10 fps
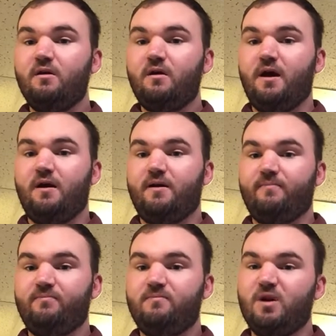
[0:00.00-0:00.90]

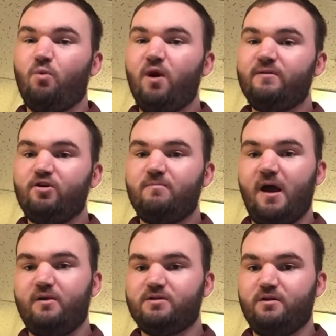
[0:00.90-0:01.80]
But a 1 liter
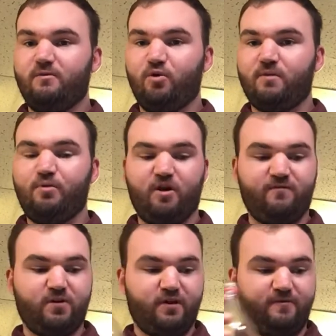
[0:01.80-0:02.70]
bottle is going to work
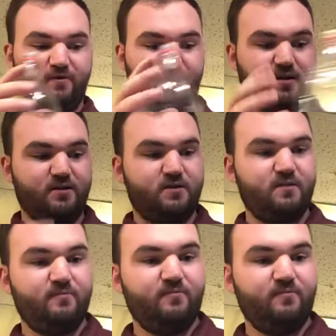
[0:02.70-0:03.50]
perfectly for this.